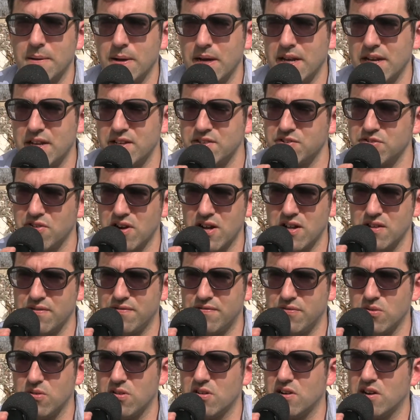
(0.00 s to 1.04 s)
in Israel
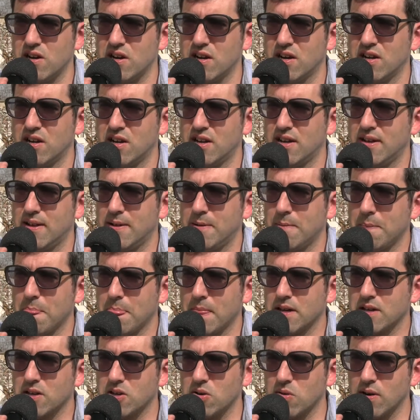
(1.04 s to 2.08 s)
for
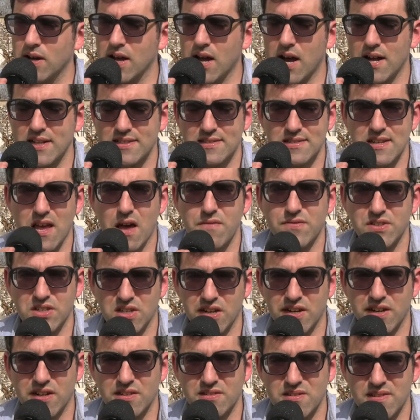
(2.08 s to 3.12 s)
going on 7
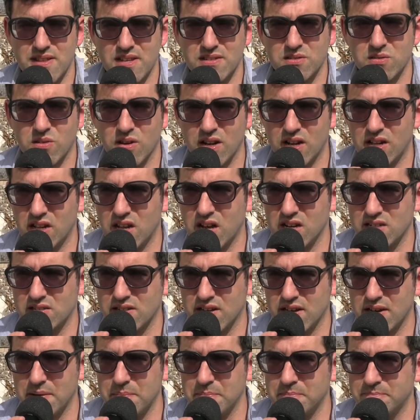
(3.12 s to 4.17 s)
years, so that's quite a long
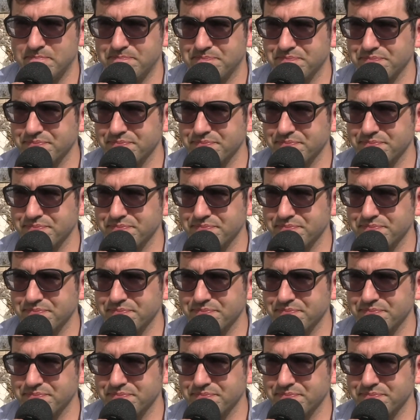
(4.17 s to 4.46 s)
time.